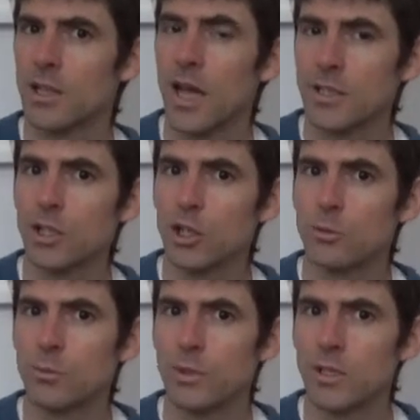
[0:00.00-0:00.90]
that as a
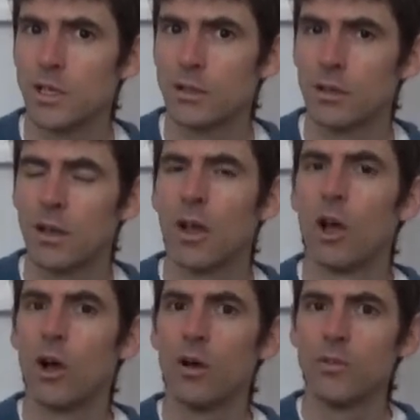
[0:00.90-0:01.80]
human being,
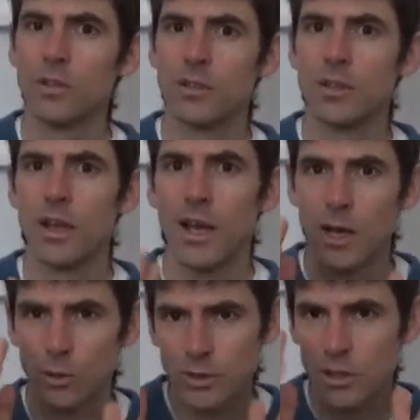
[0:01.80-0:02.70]
often
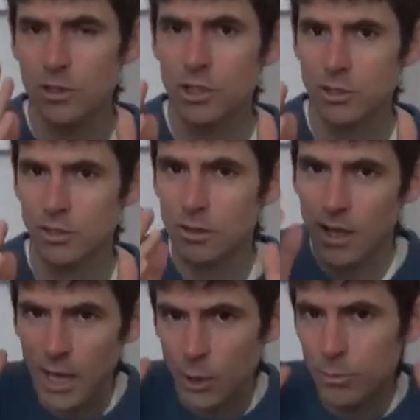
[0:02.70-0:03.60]
our darshana,
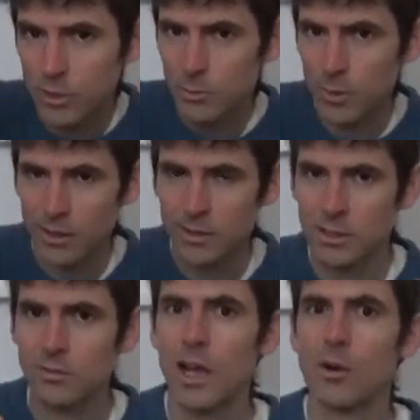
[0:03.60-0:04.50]
our
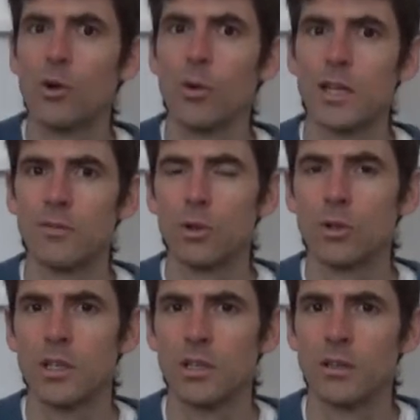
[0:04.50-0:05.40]
perspective, our way of
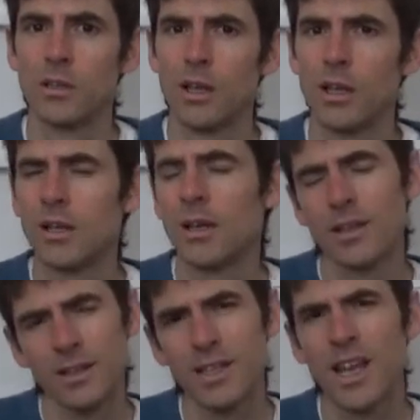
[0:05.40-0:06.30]
looking
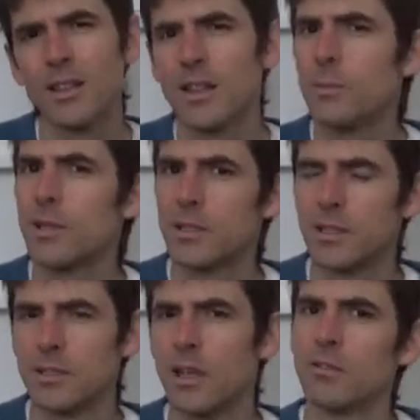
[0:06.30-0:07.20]
can get
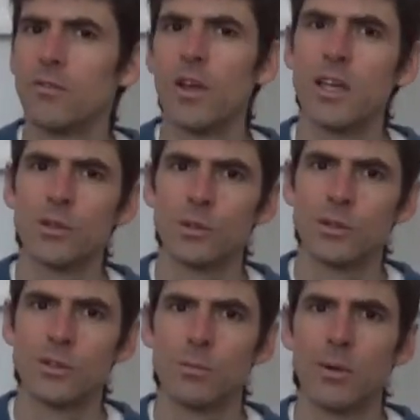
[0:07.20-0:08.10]
limited and
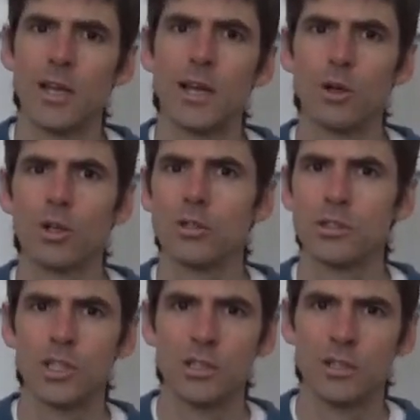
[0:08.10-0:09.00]
veiled by our
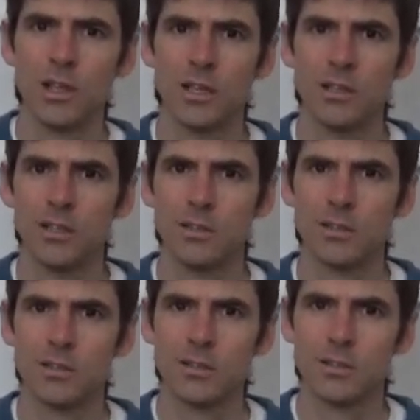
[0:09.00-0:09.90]
conditioned
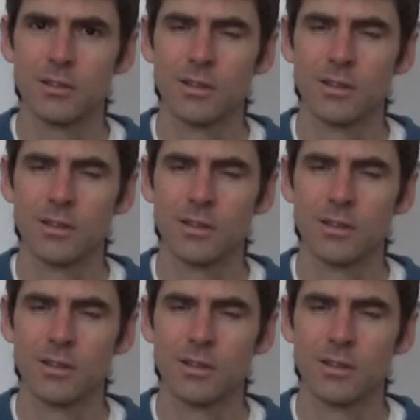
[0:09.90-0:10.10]
ideas.